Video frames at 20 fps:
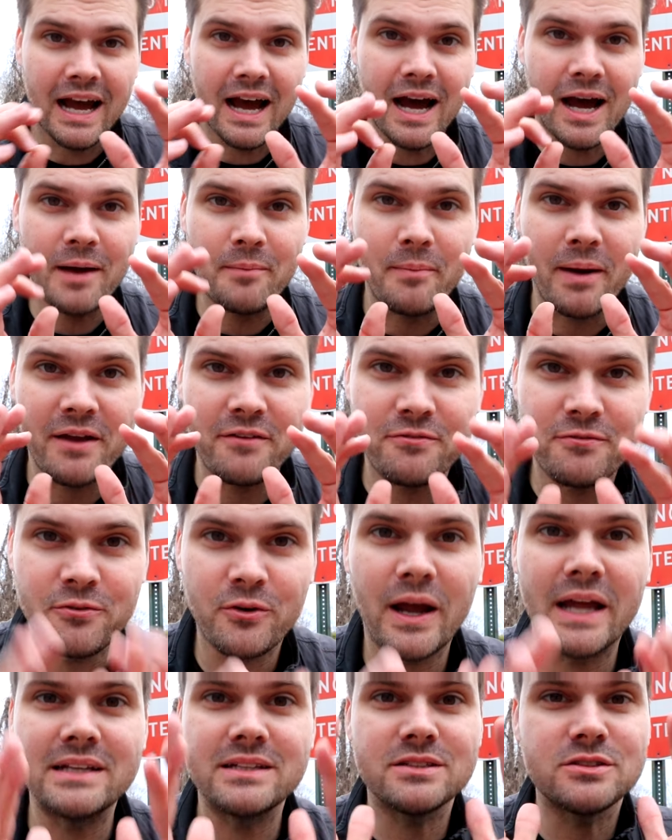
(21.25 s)
Uh, my
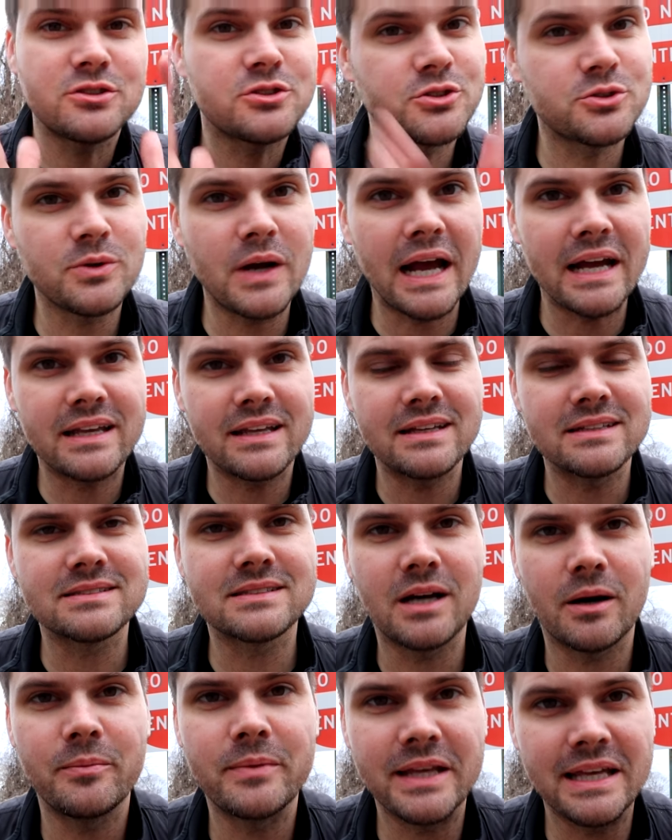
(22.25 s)
friend Shrek is
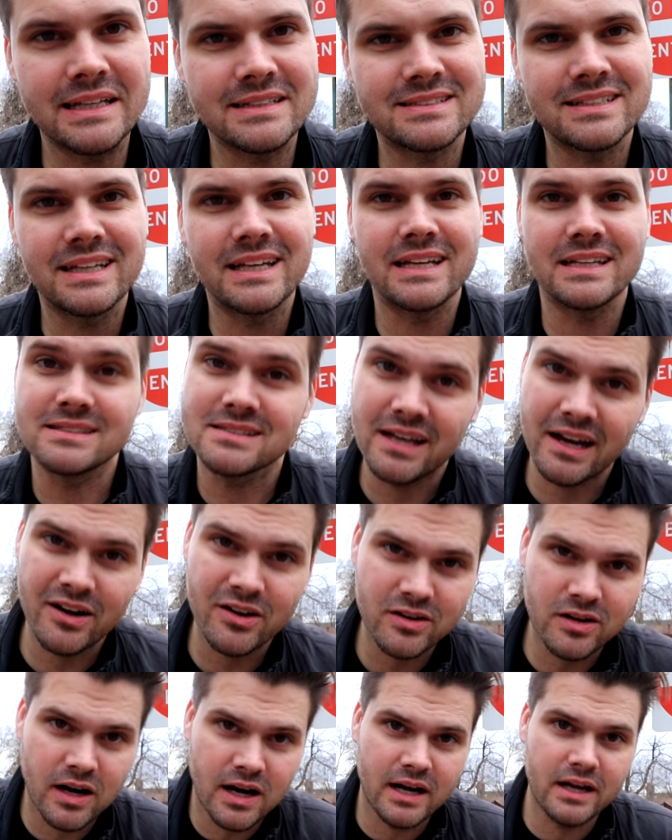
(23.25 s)
coming in to get his
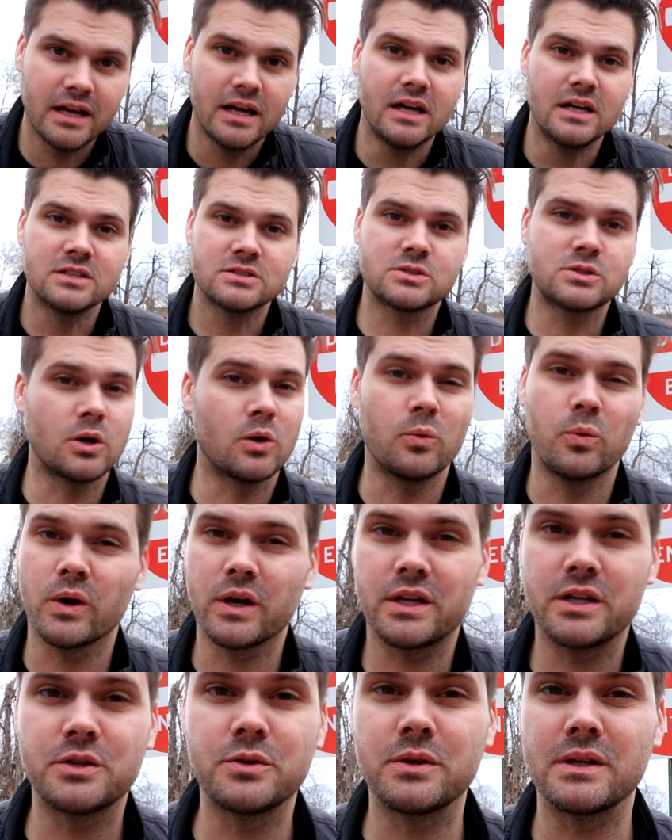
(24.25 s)
hair cut, so we're
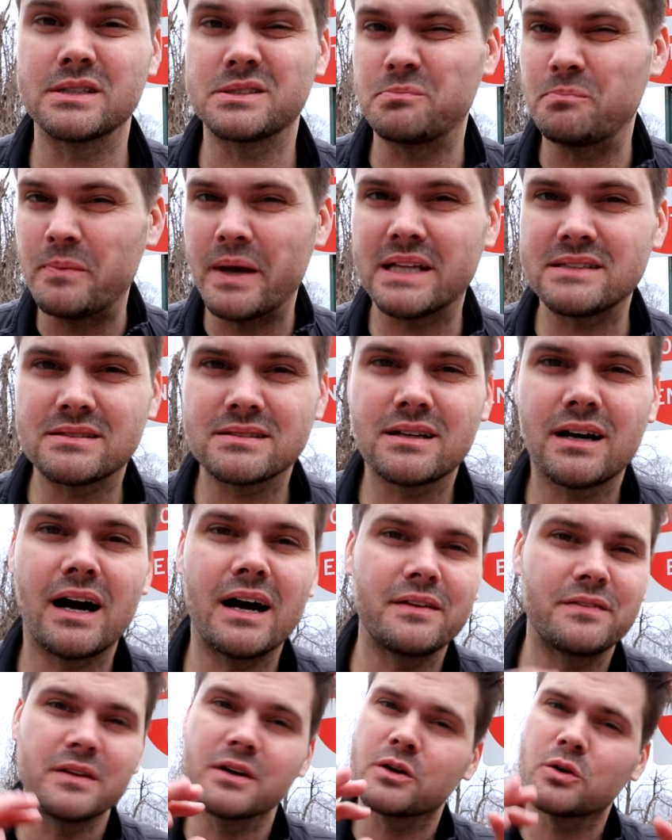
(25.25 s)
gonna do this men's
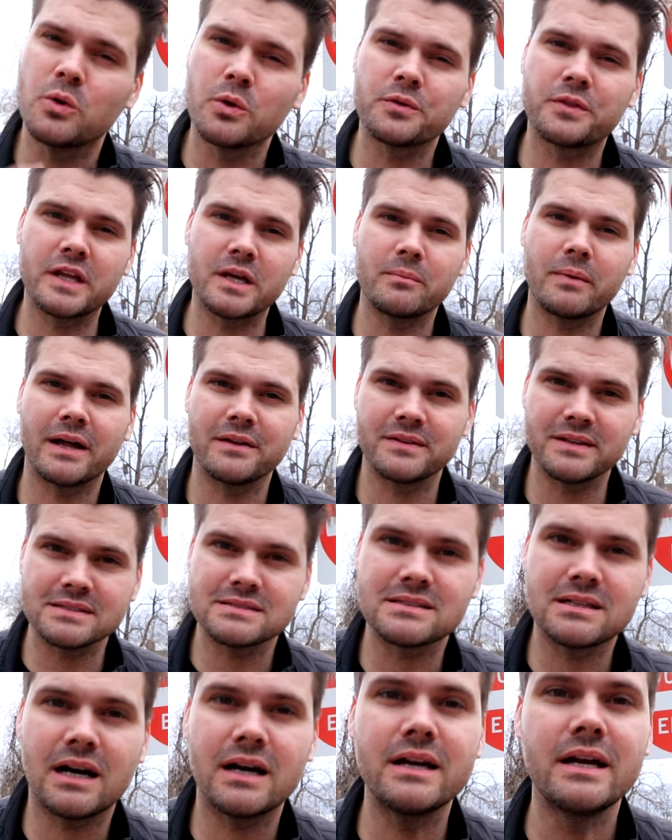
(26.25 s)
cut. And the cool thing about
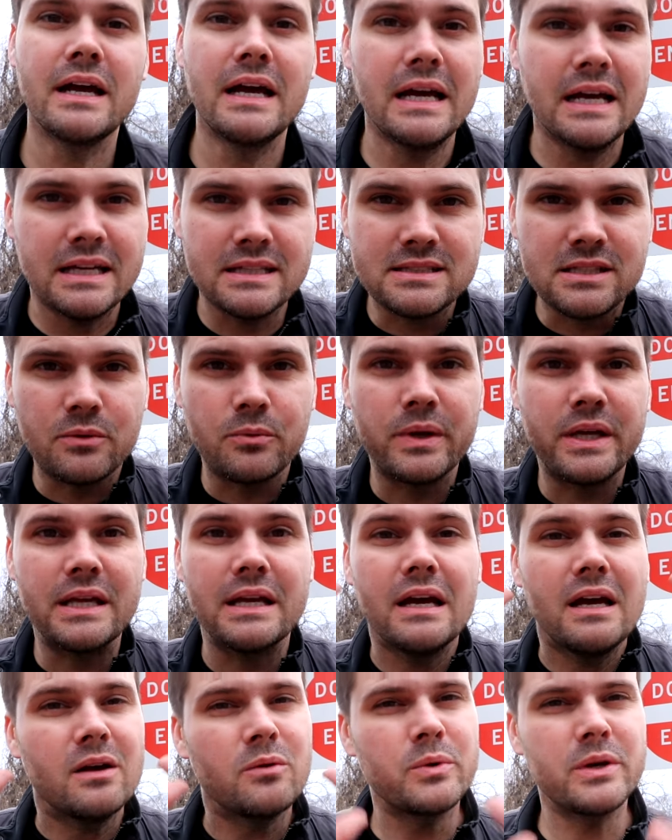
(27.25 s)
this cut is that
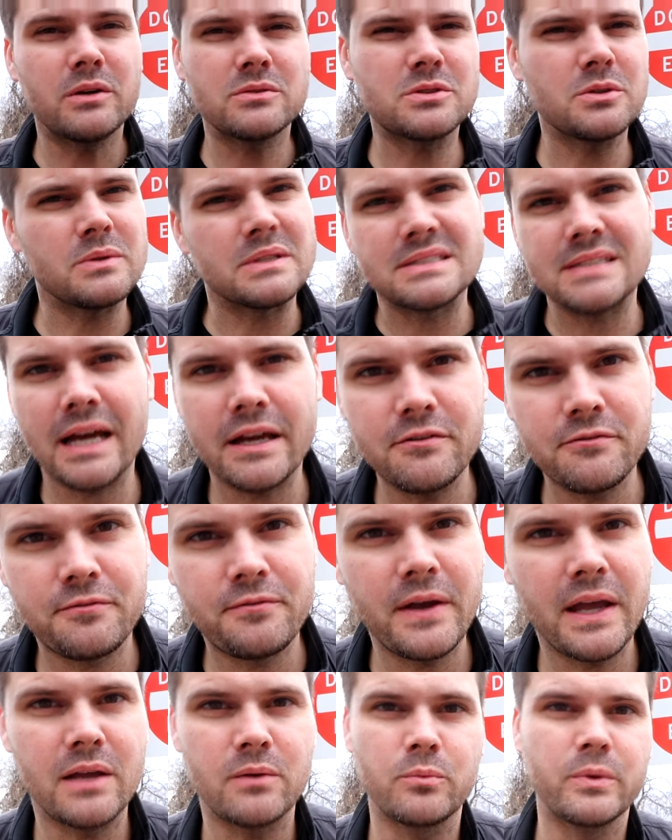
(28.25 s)
we, we don't do a tight
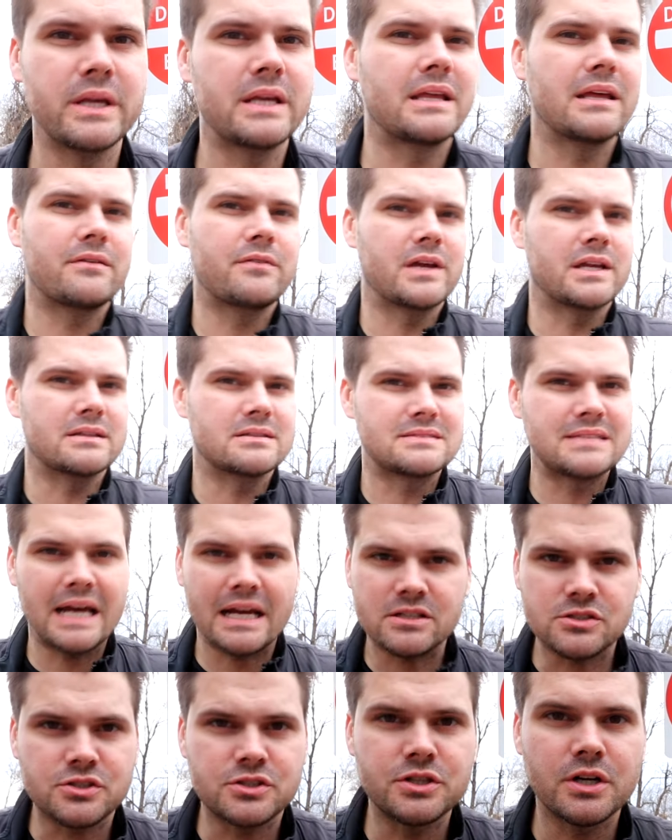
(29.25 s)
fade. We give it
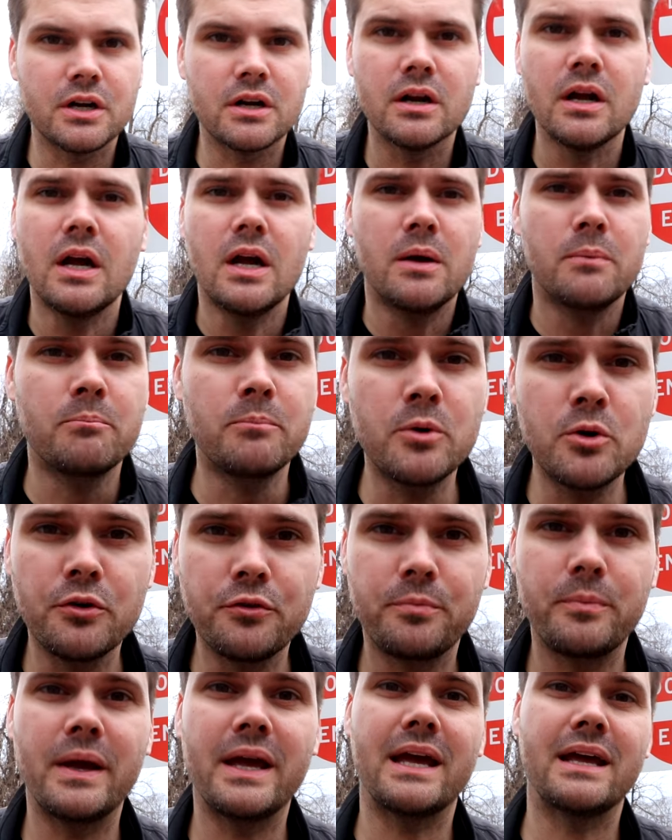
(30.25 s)
texture,
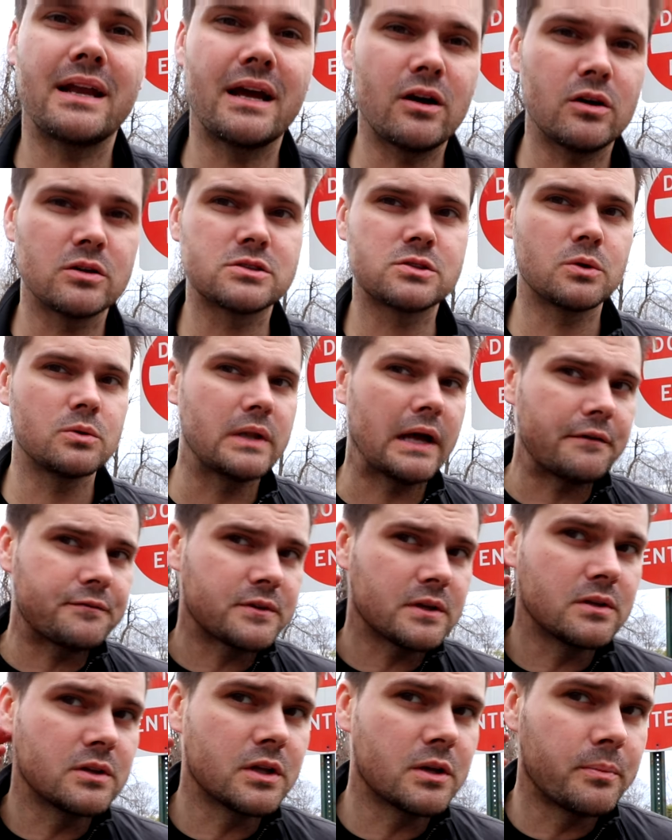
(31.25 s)
movement, and I also
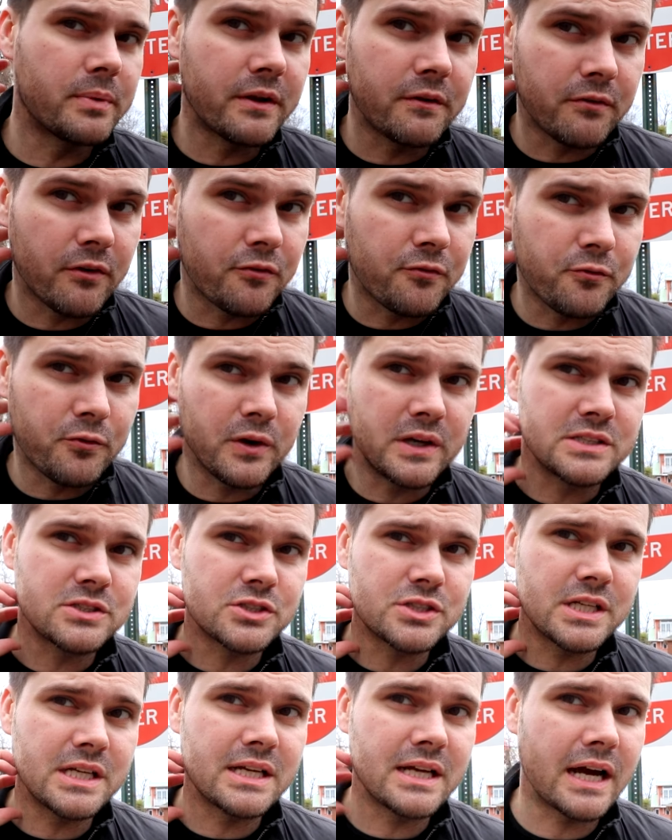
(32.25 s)
left a little bit of a
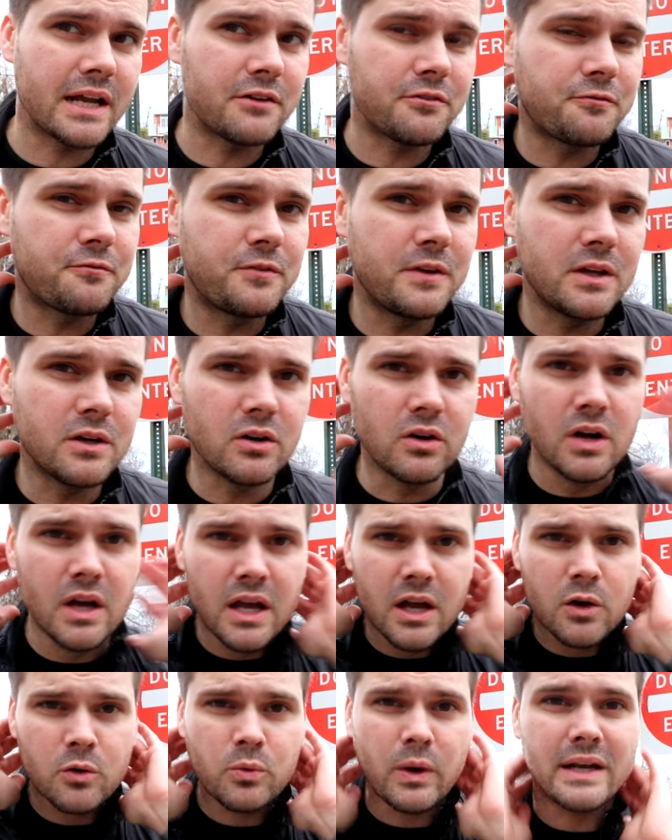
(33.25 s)
fringy kind of feel
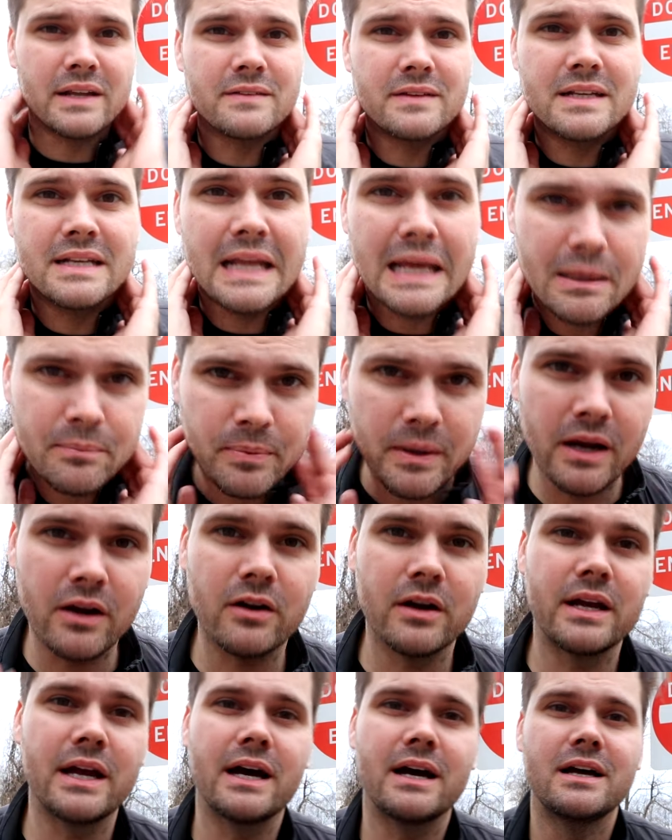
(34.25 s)
right in the nape
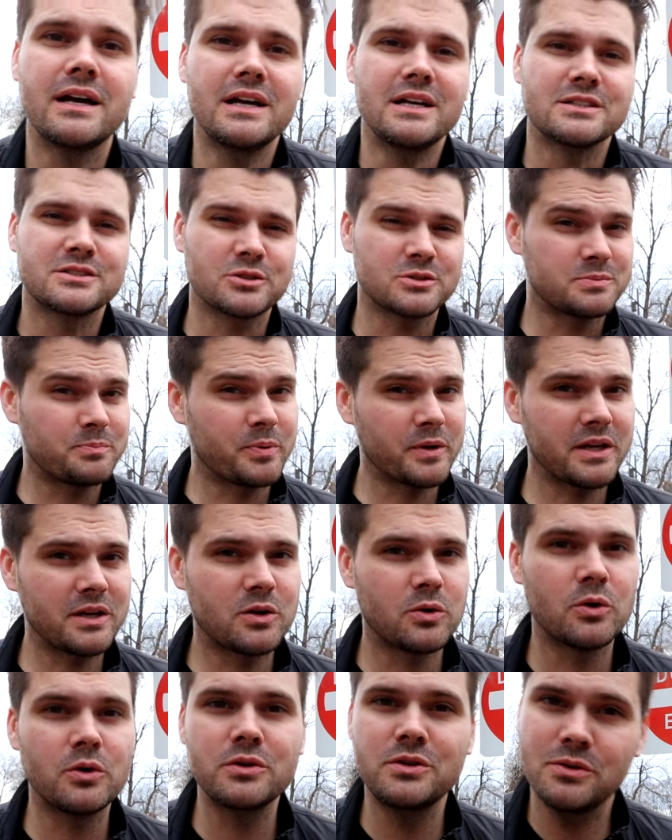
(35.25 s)
area. So it's pretty
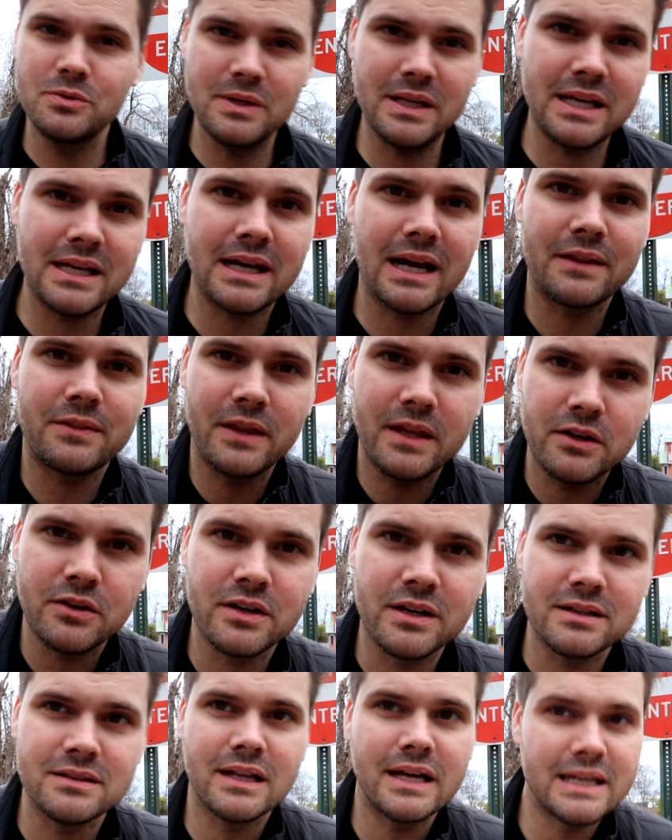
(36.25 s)
cool, unique. I think
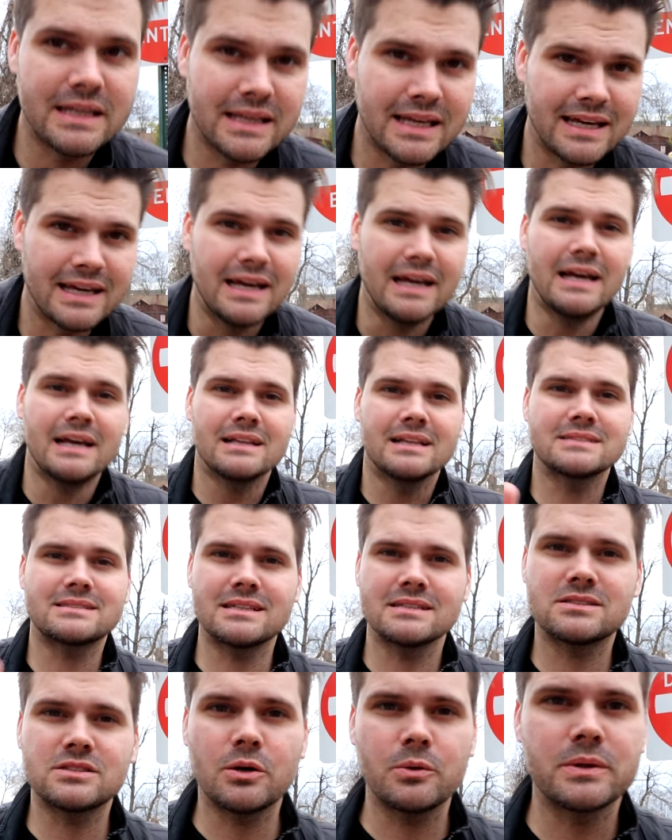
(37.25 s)
you're gonna like it. Let's
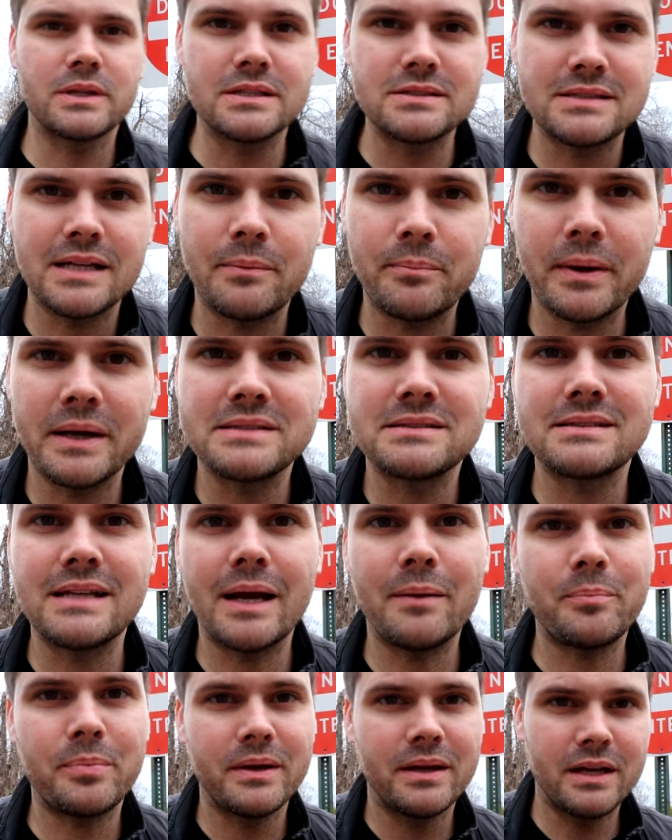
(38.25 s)
get started with the
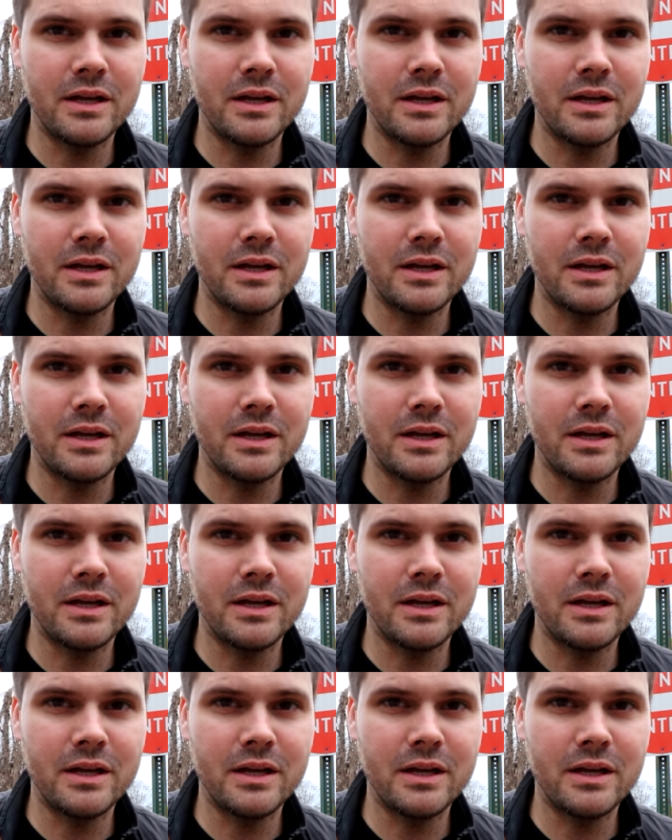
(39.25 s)
step-by-step.